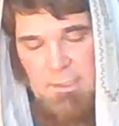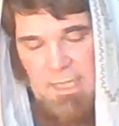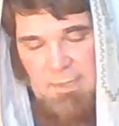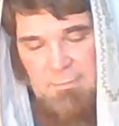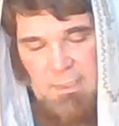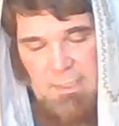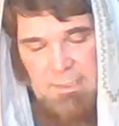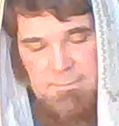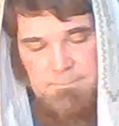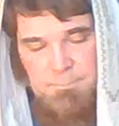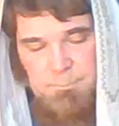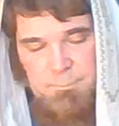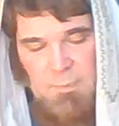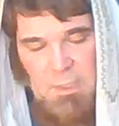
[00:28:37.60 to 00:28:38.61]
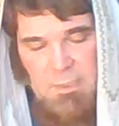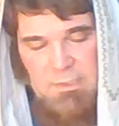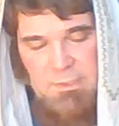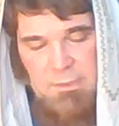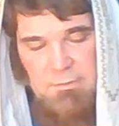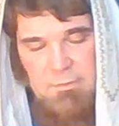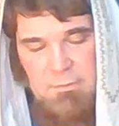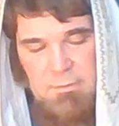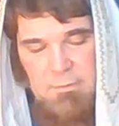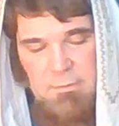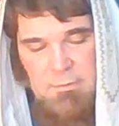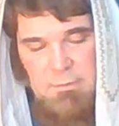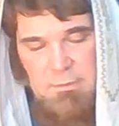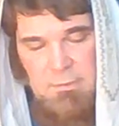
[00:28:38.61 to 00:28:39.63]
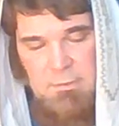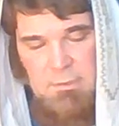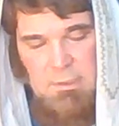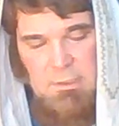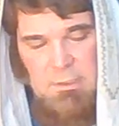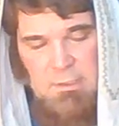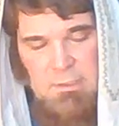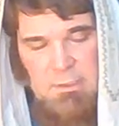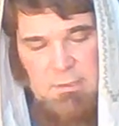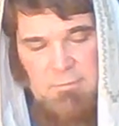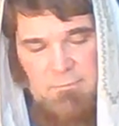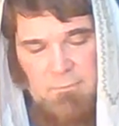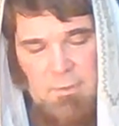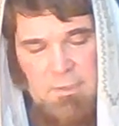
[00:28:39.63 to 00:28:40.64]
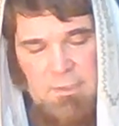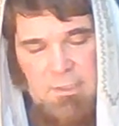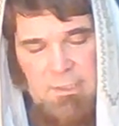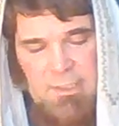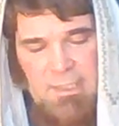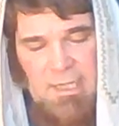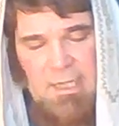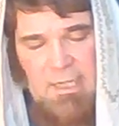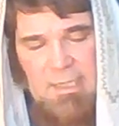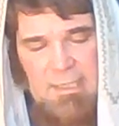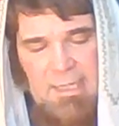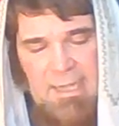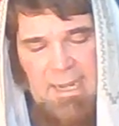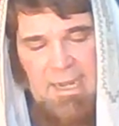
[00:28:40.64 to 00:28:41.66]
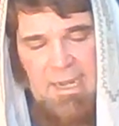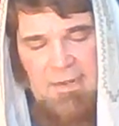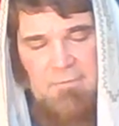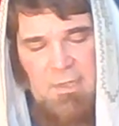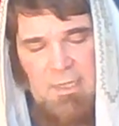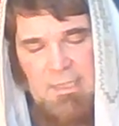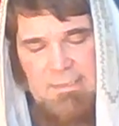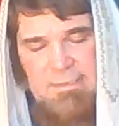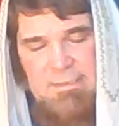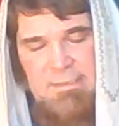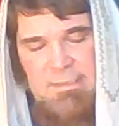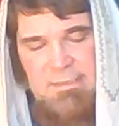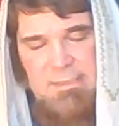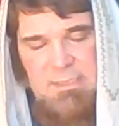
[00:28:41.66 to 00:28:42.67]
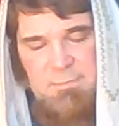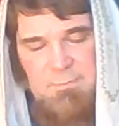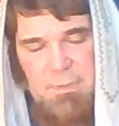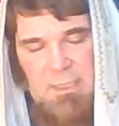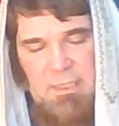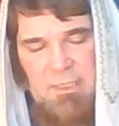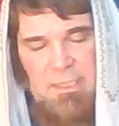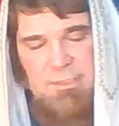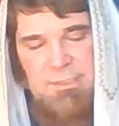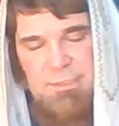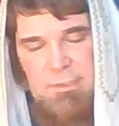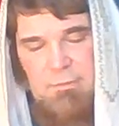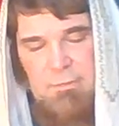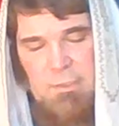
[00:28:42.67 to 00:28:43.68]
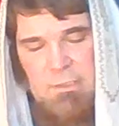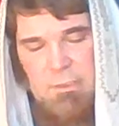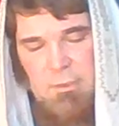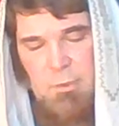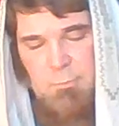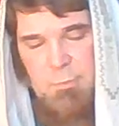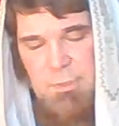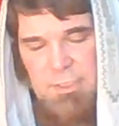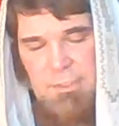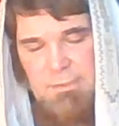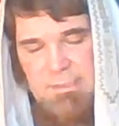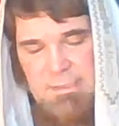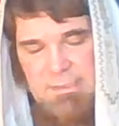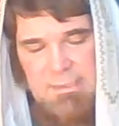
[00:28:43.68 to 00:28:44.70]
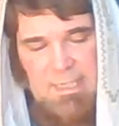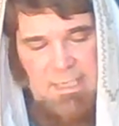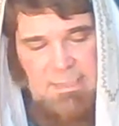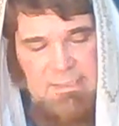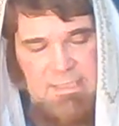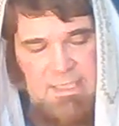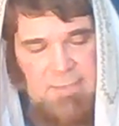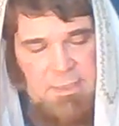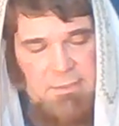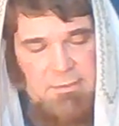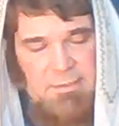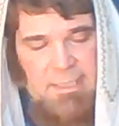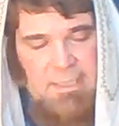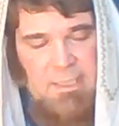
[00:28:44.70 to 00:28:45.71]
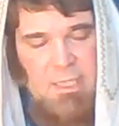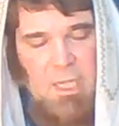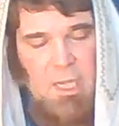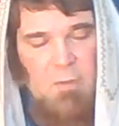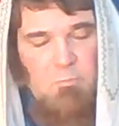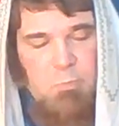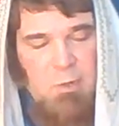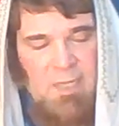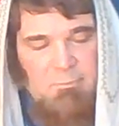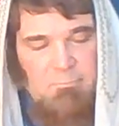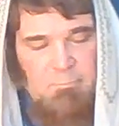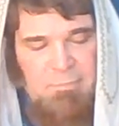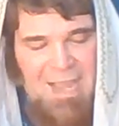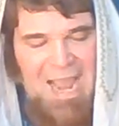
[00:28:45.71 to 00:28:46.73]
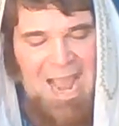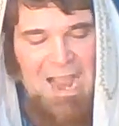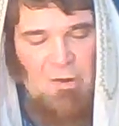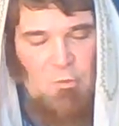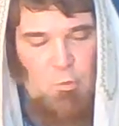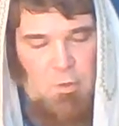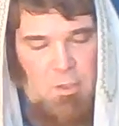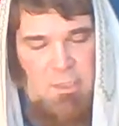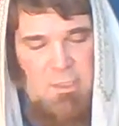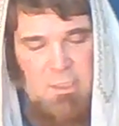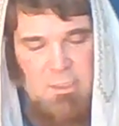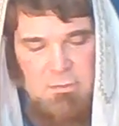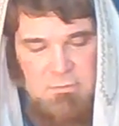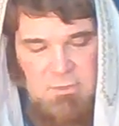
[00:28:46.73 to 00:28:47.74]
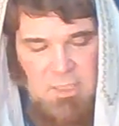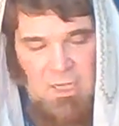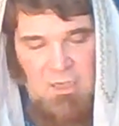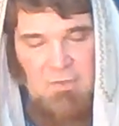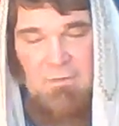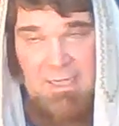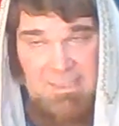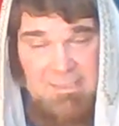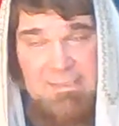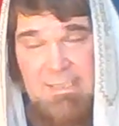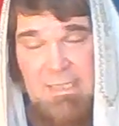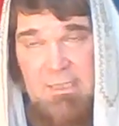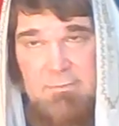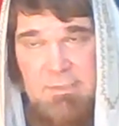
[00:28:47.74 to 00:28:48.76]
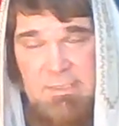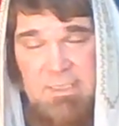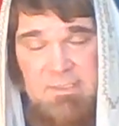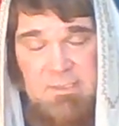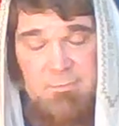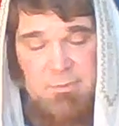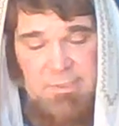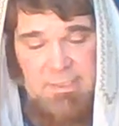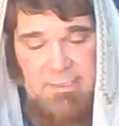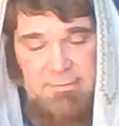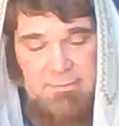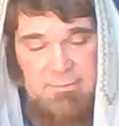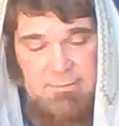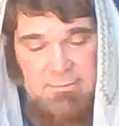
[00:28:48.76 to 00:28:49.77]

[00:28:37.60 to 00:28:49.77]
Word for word: Amen. So, for Yah gave us the spirit of Yeshua, who produces not timidly, but power, love, and a sound discipline.